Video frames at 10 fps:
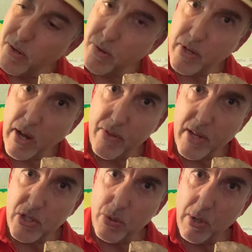Okay,
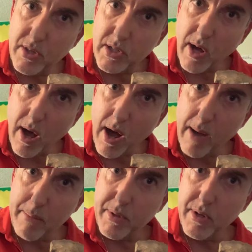these two at the
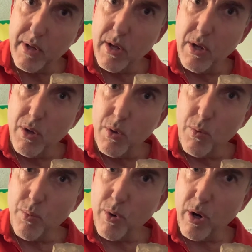top
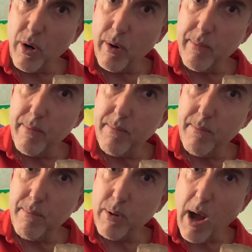were
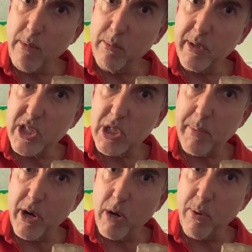probably
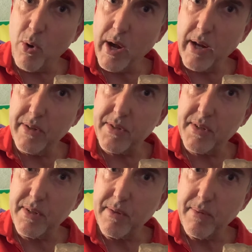spear
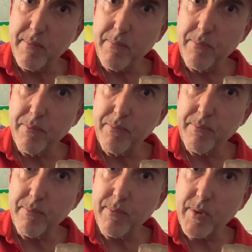points,
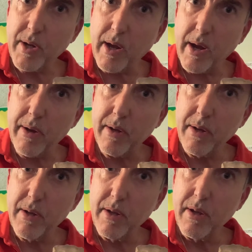okay?
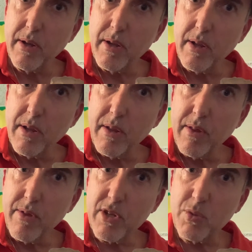
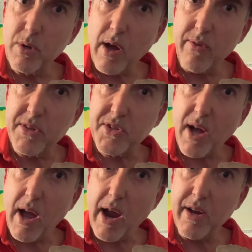This one on the
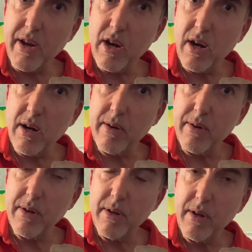side here
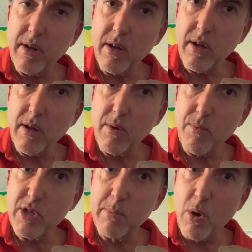
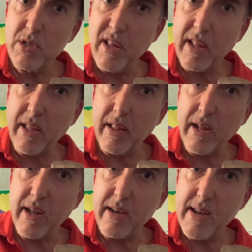was most
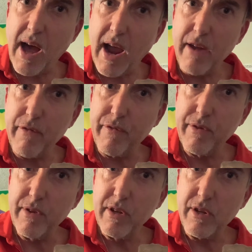likely a knife
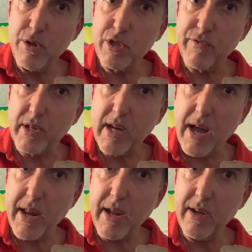used for
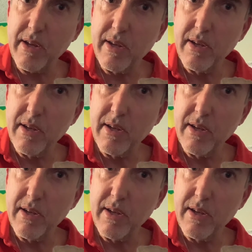cutting.